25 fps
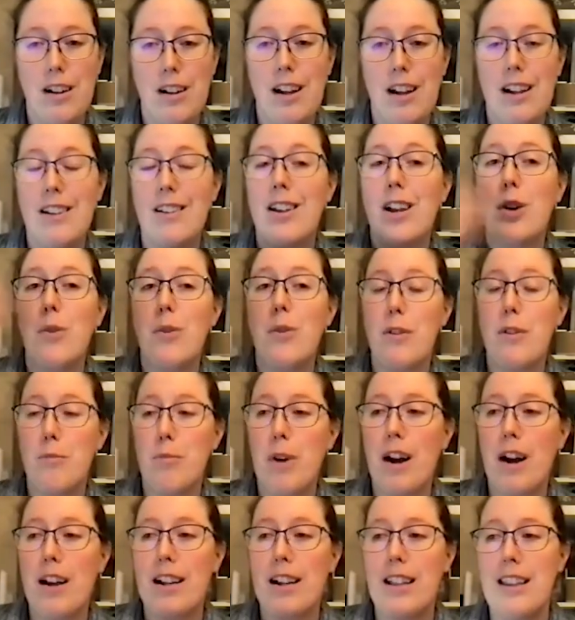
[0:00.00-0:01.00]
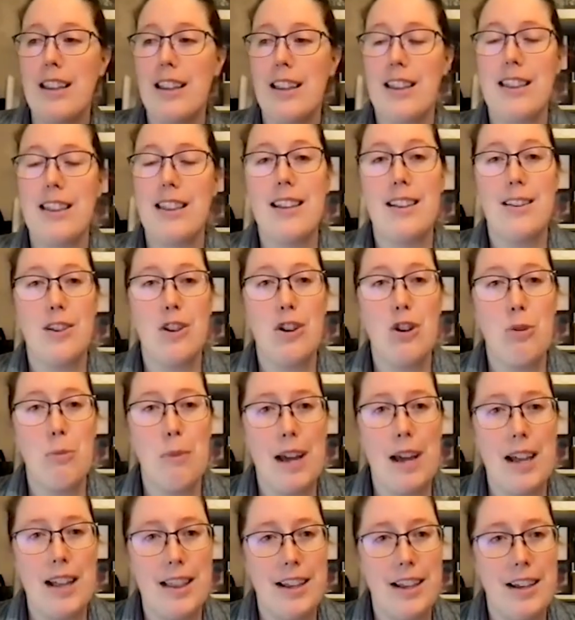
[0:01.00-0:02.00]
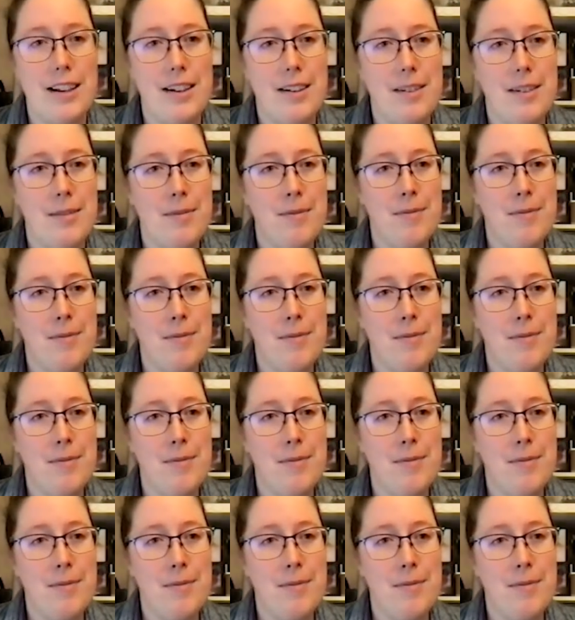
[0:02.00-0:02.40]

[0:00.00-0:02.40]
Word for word: until we brought in this new method?